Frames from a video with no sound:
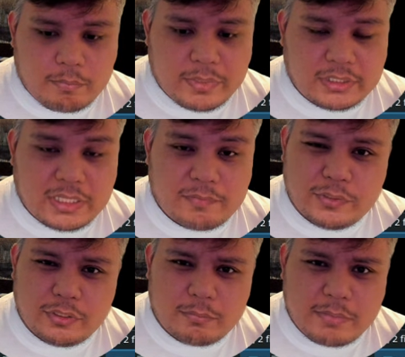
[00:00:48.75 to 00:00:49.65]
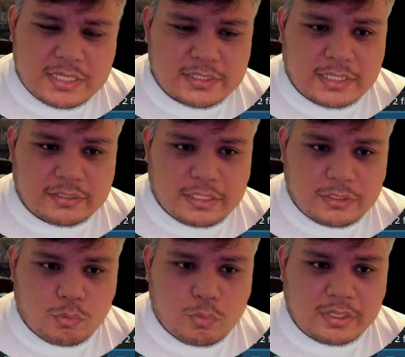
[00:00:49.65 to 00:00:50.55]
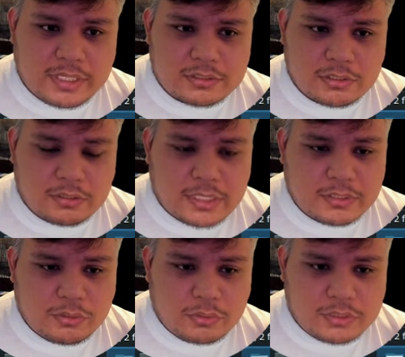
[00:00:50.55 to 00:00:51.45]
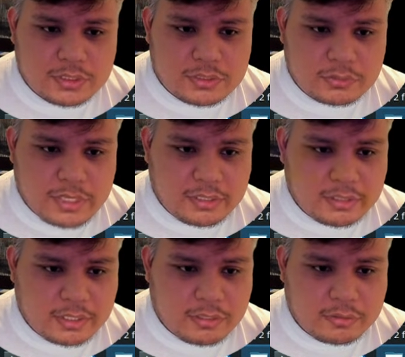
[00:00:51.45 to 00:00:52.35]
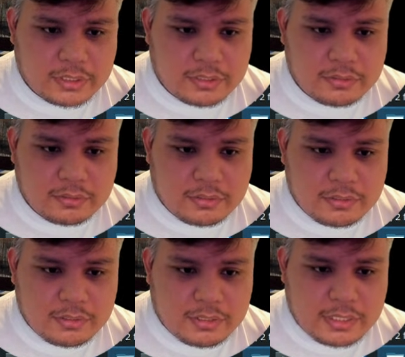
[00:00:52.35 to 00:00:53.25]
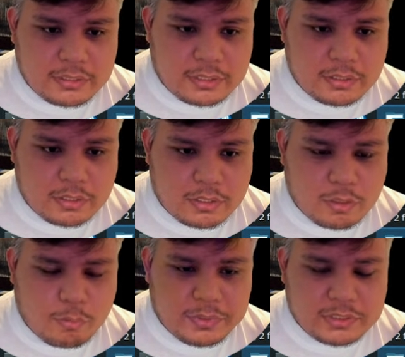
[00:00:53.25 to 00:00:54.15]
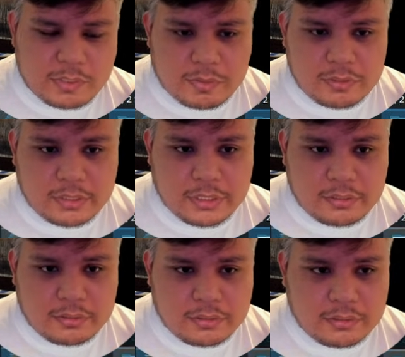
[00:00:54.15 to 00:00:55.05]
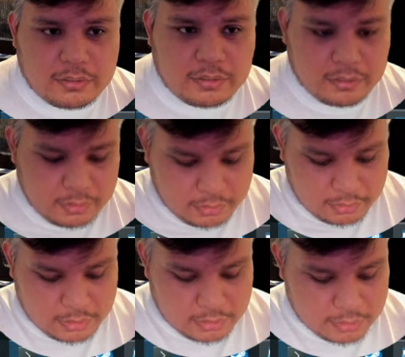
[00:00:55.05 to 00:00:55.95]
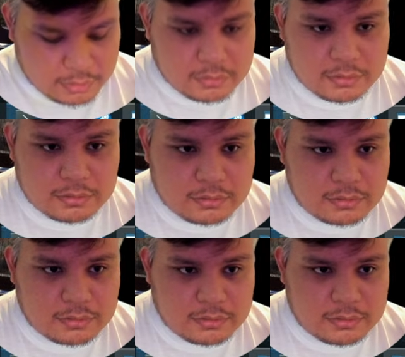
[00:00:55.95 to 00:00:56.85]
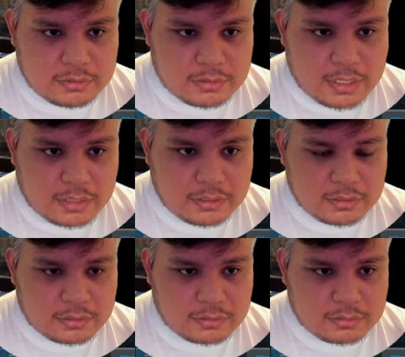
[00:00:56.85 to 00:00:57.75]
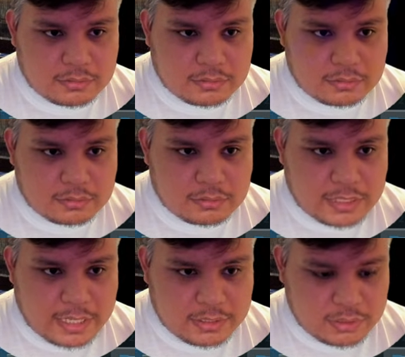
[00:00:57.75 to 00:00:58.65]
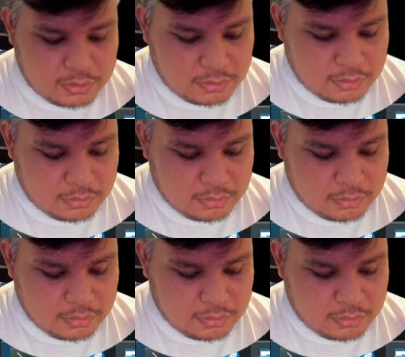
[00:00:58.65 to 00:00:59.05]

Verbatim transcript: But if you're on Bazzite and you want to install that, you could just right click on here and then open terminal here and then dot slash